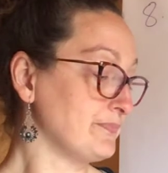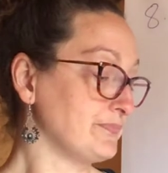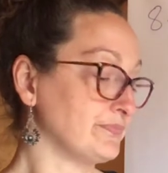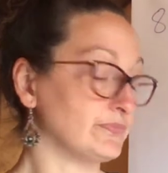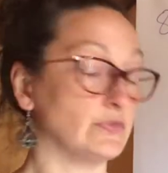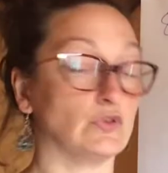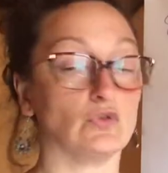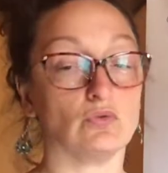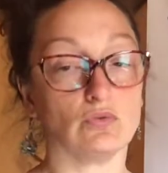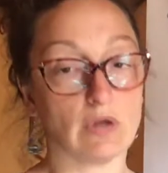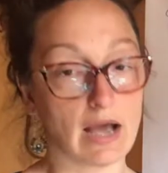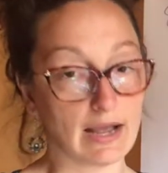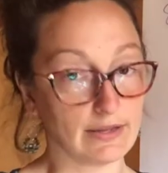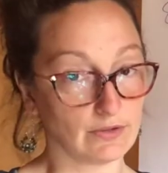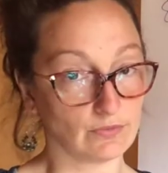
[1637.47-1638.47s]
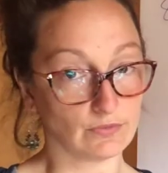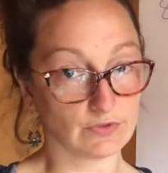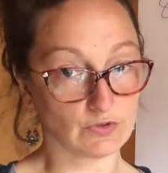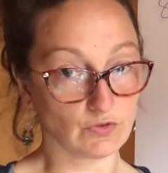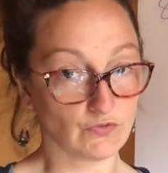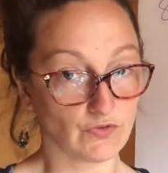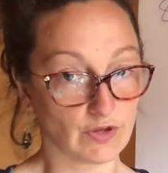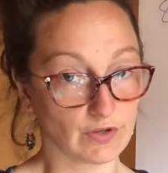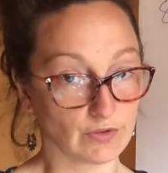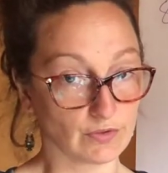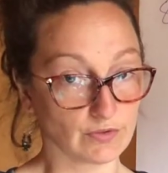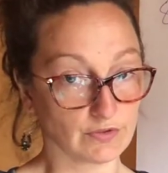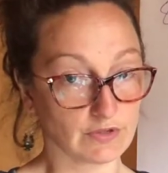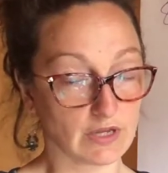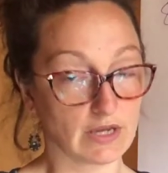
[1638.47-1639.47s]
Do not use your
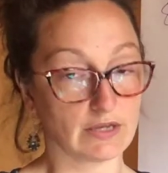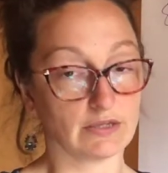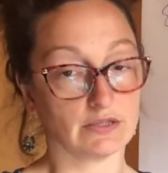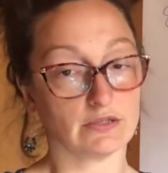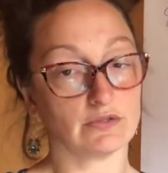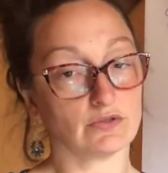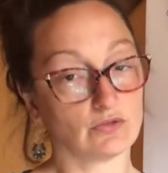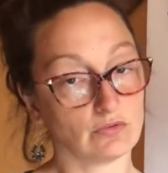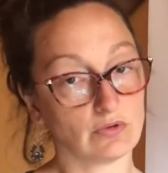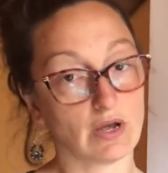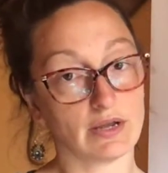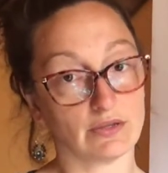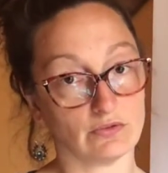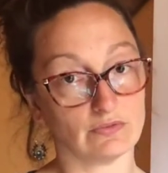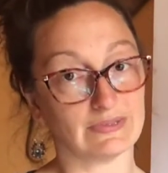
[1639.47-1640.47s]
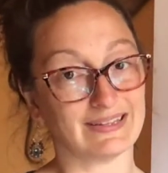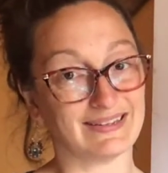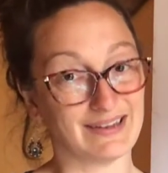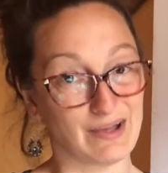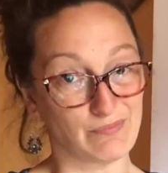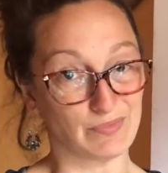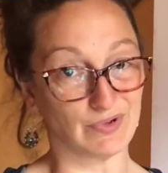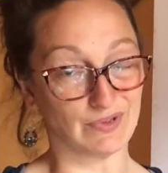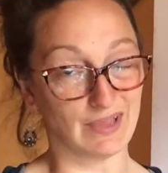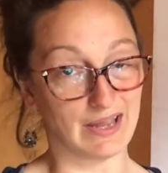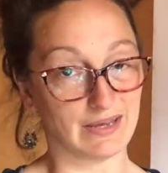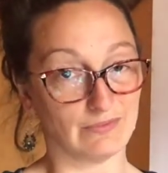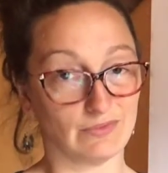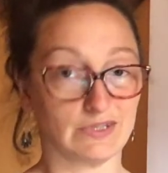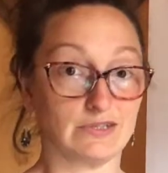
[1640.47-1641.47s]
fingers, and do not use a number
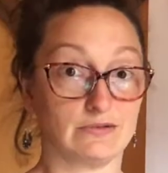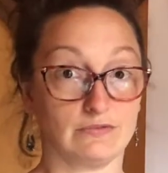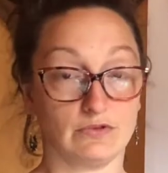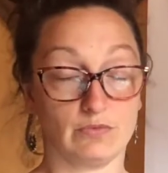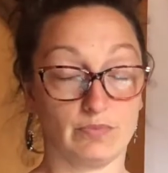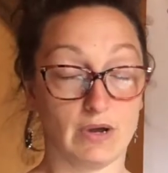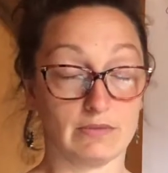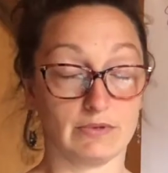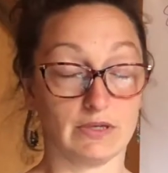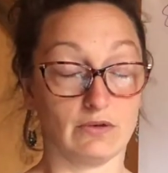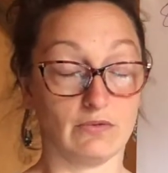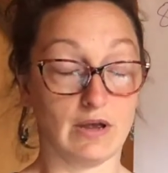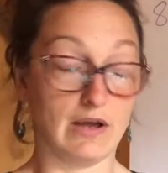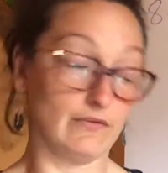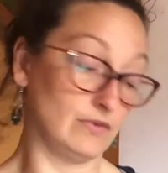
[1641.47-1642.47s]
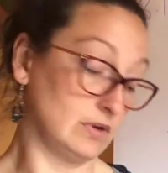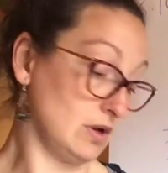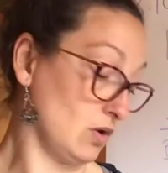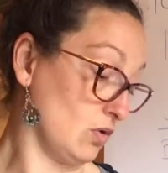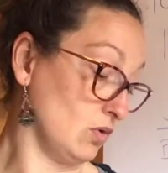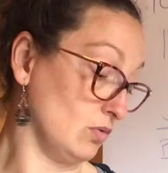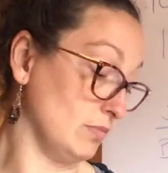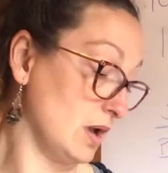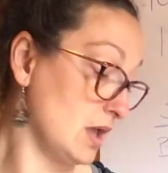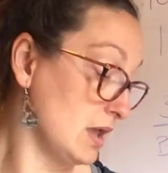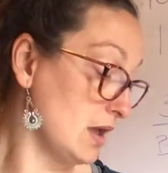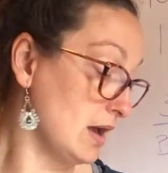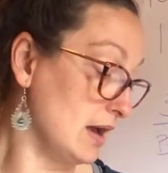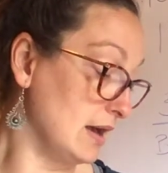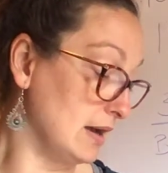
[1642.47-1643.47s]
line, which you probably don't have one at home.
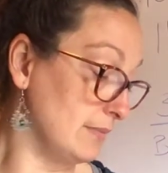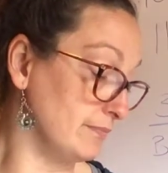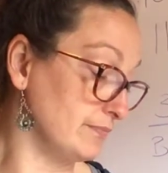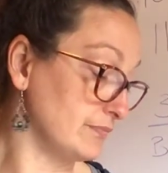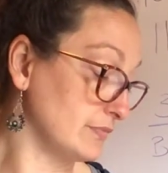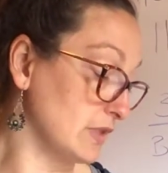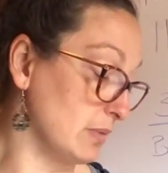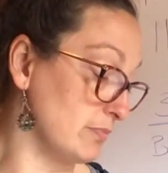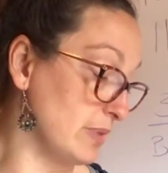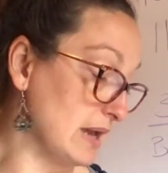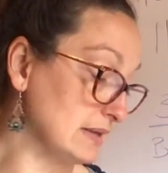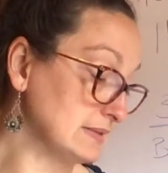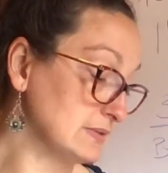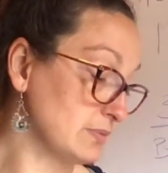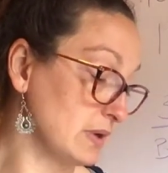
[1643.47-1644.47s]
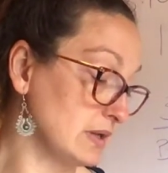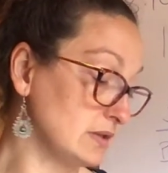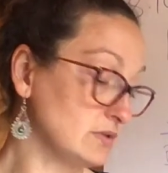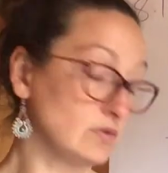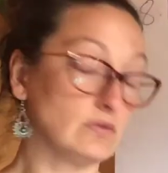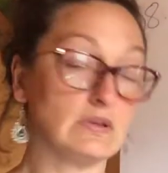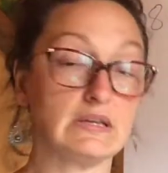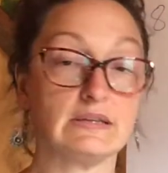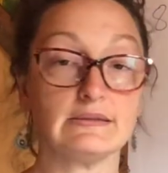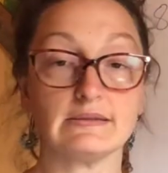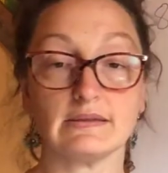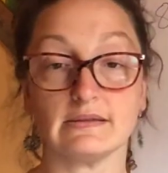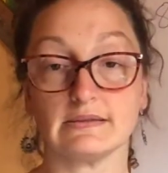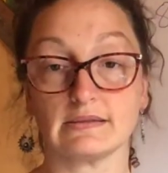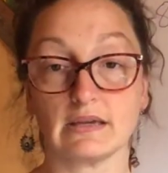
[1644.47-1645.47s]
The best way to do these
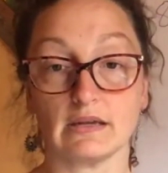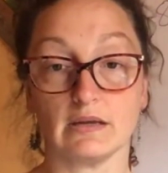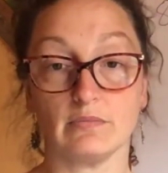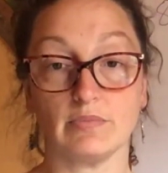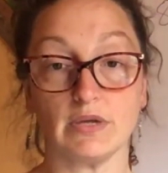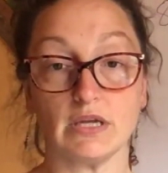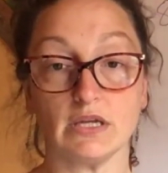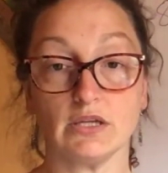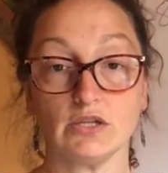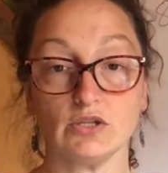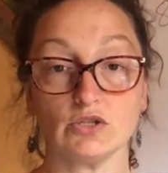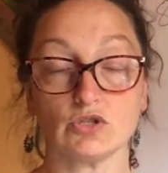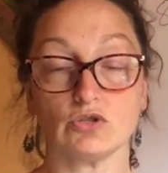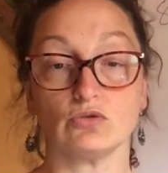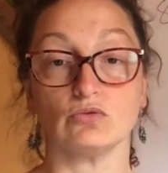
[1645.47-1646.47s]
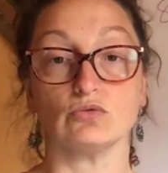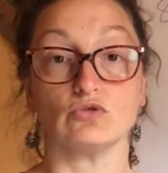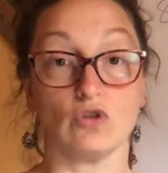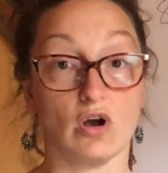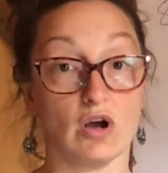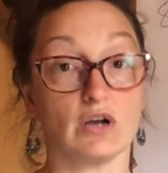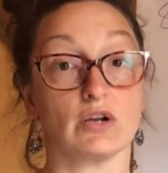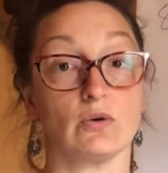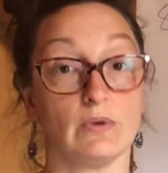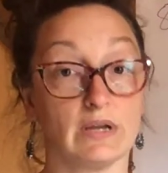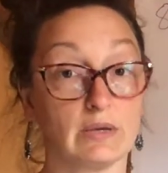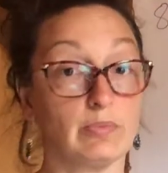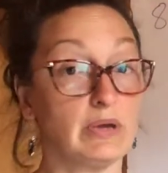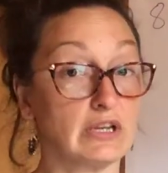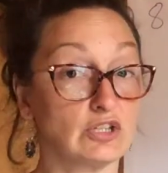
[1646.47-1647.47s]
is going to be to draw a quick
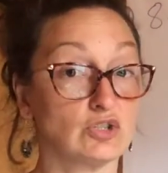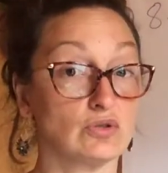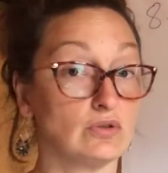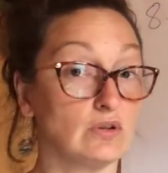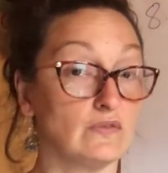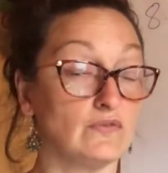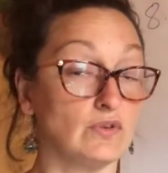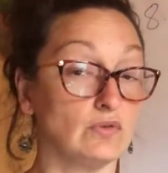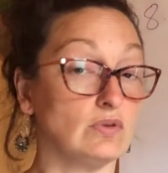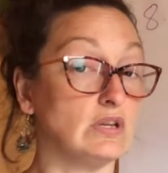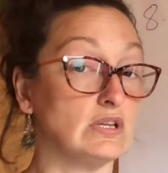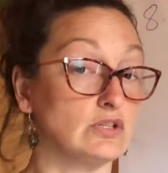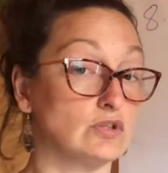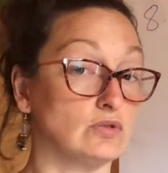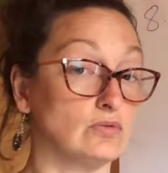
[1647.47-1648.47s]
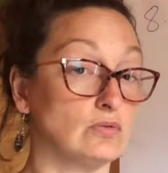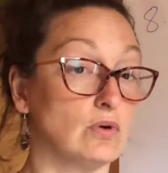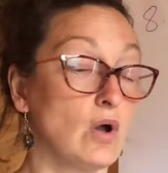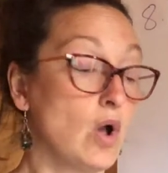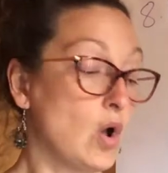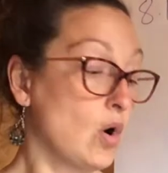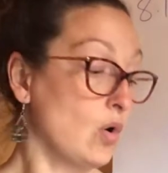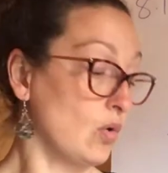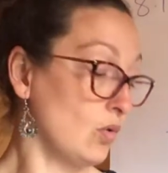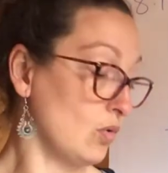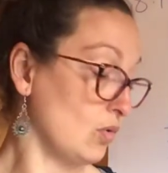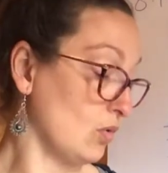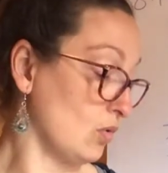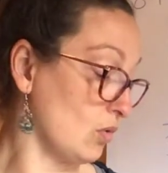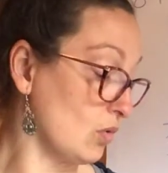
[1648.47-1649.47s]
picture if you need to,
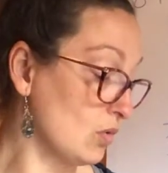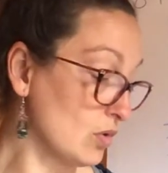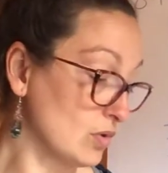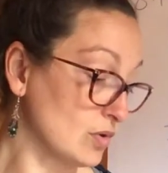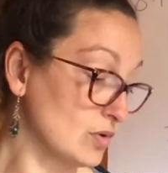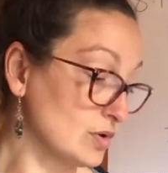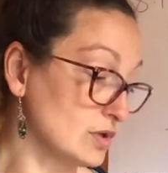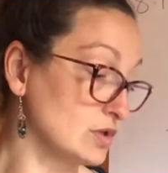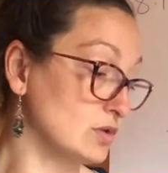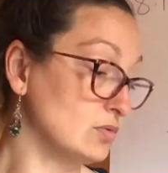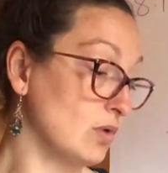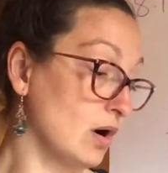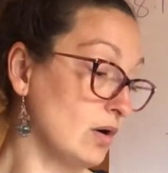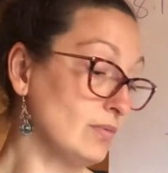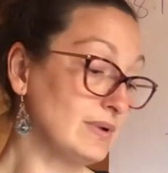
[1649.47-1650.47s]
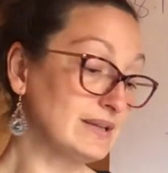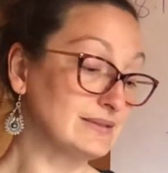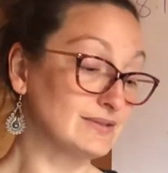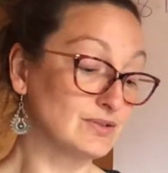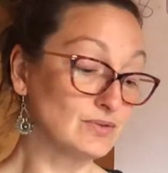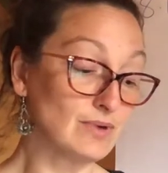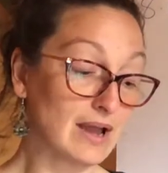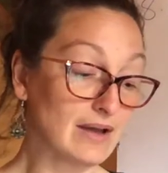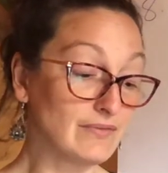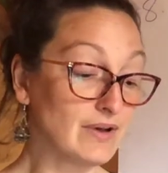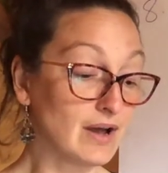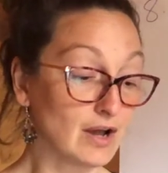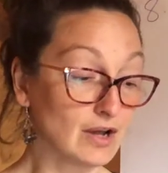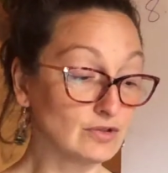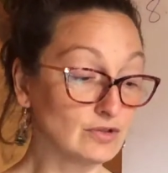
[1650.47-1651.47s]
or you always do have a
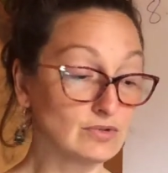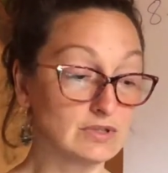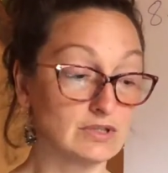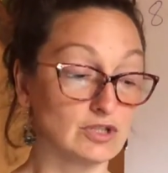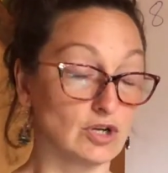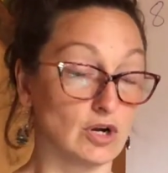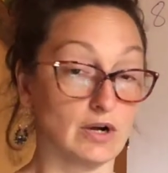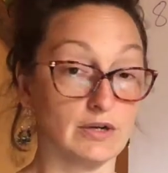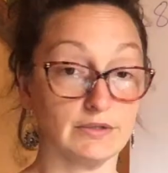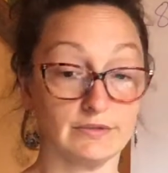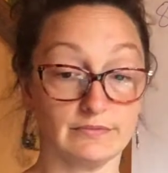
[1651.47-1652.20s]
100 chart.